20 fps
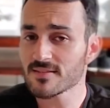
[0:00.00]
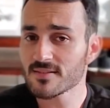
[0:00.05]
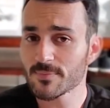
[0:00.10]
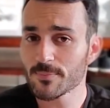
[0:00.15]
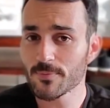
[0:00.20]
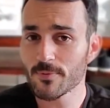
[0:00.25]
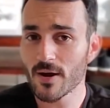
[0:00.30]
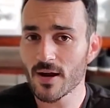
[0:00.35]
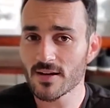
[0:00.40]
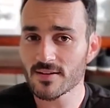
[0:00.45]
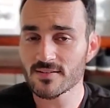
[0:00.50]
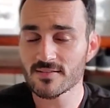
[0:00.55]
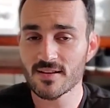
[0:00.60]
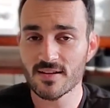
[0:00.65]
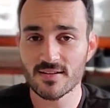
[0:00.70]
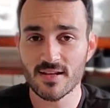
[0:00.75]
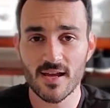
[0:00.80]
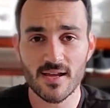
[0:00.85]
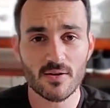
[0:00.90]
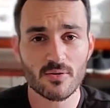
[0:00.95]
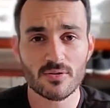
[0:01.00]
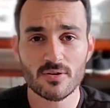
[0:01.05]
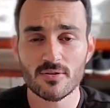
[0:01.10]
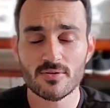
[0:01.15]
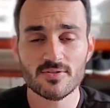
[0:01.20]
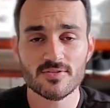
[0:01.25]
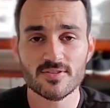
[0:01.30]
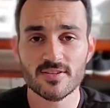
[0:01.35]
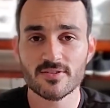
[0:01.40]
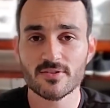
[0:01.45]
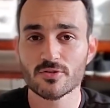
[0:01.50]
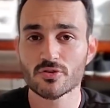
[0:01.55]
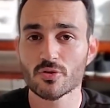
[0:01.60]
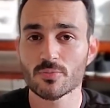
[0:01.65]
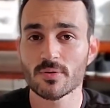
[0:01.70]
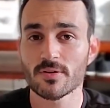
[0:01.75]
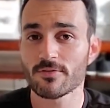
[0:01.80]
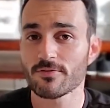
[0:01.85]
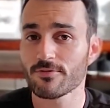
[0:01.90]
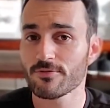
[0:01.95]
a price that I'm gonna consider
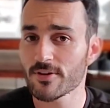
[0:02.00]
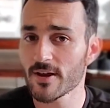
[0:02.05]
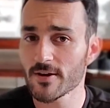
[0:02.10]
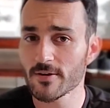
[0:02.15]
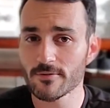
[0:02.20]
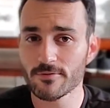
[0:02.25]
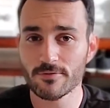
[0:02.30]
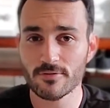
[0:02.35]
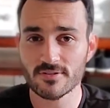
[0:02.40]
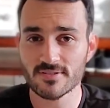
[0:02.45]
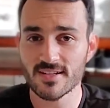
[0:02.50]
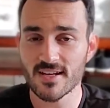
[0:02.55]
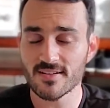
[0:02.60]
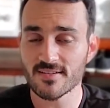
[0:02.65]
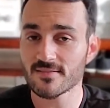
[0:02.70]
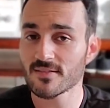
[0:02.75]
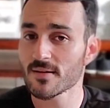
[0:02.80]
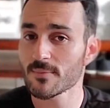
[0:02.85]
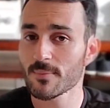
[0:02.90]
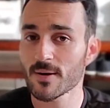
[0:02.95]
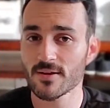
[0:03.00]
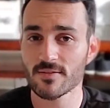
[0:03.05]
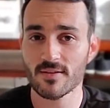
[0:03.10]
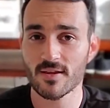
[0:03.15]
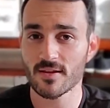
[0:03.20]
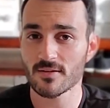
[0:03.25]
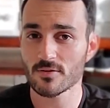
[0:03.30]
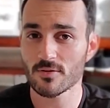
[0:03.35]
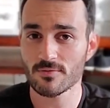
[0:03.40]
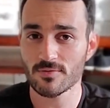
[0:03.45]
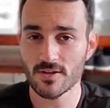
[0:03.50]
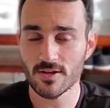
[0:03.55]
to be fair for Tesla by the end of the